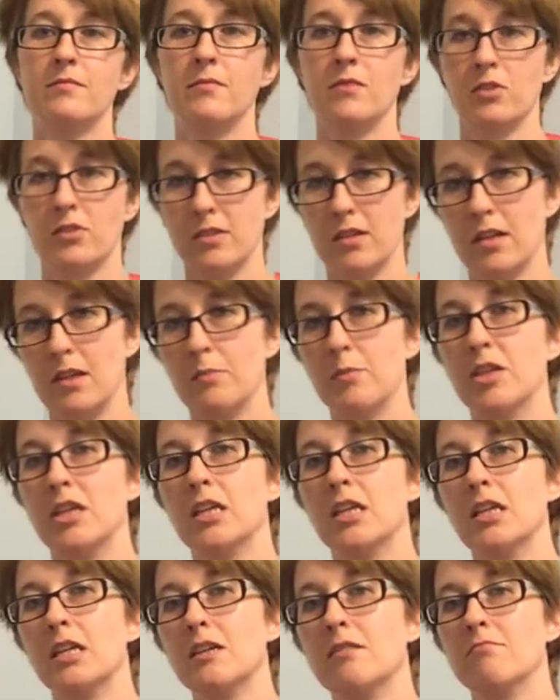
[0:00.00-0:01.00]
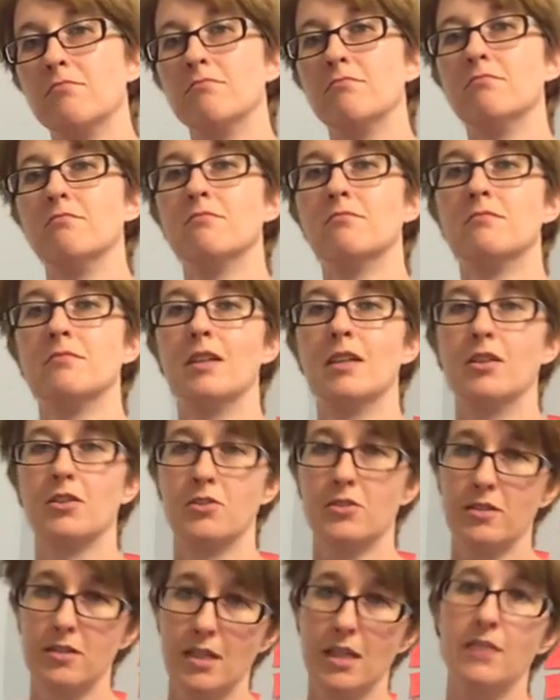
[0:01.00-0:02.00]
looks at Emily,
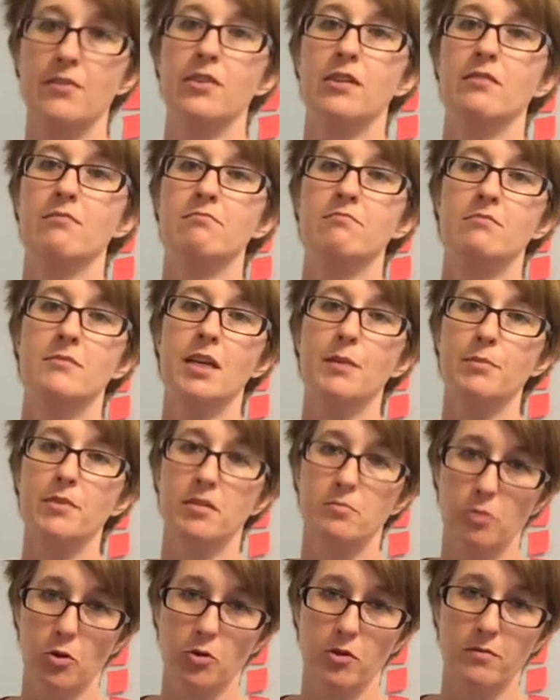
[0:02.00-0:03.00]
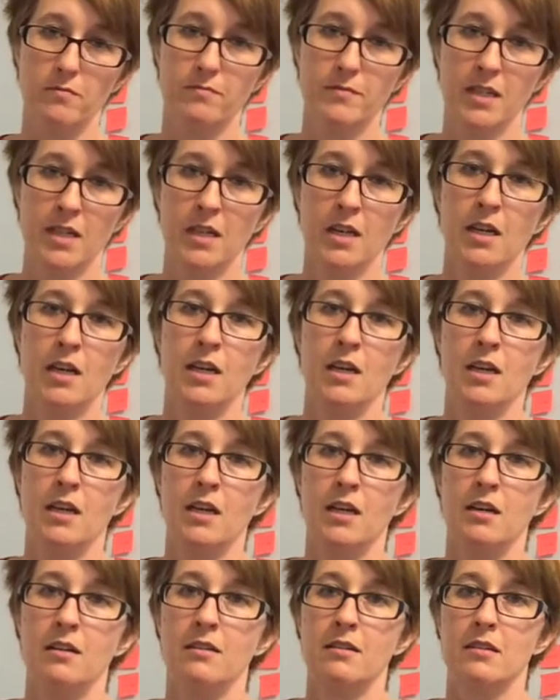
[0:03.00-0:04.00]
looks at David. Yep, it's broken.
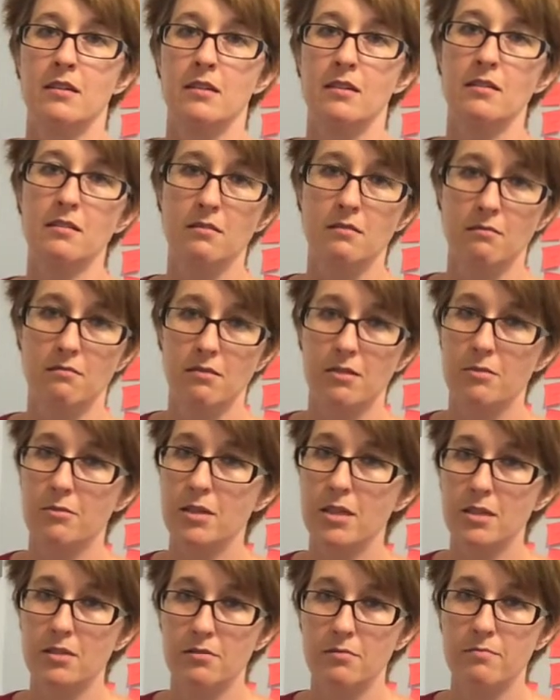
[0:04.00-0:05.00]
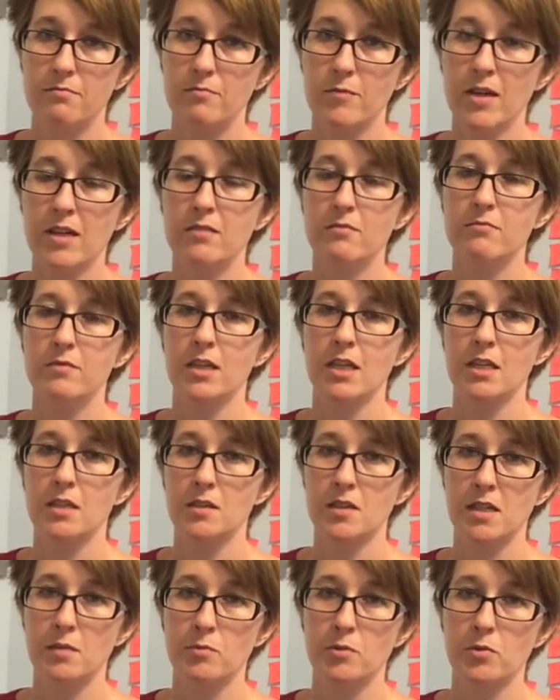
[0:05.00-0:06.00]
Oh, what do we do? Well, we gotta
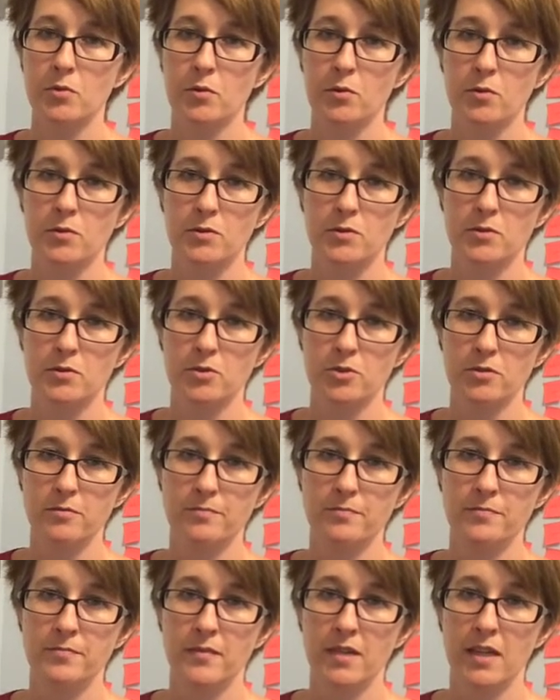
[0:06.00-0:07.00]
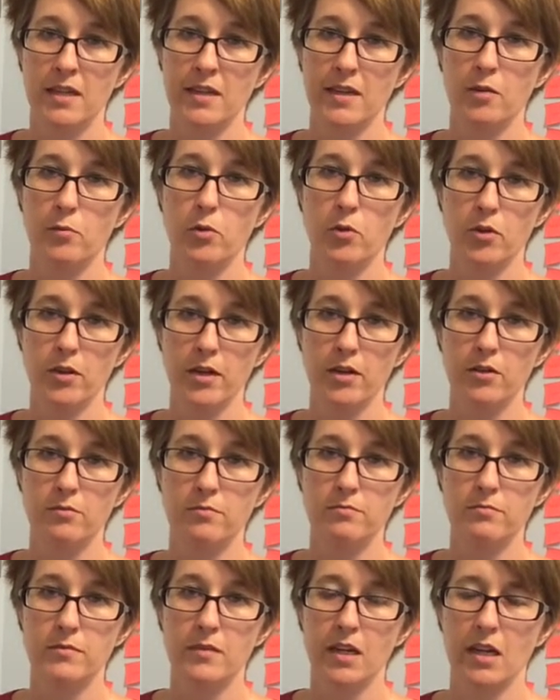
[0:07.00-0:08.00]
take him to an oral surgeon and they'll pull it
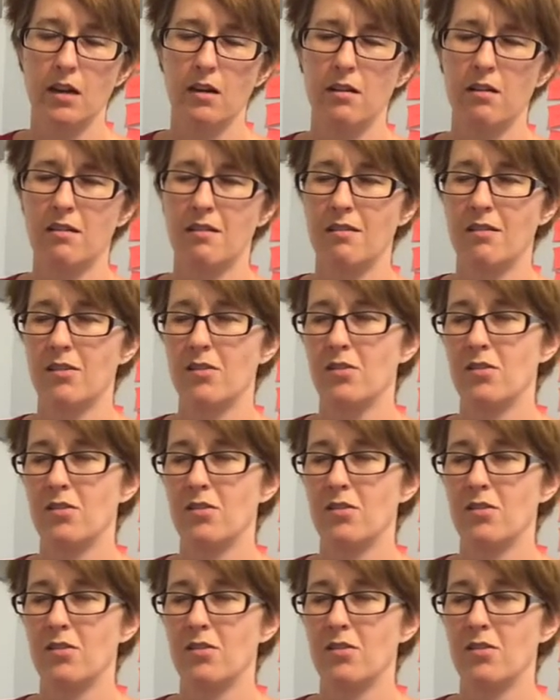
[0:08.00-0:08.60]
out. Like, oh,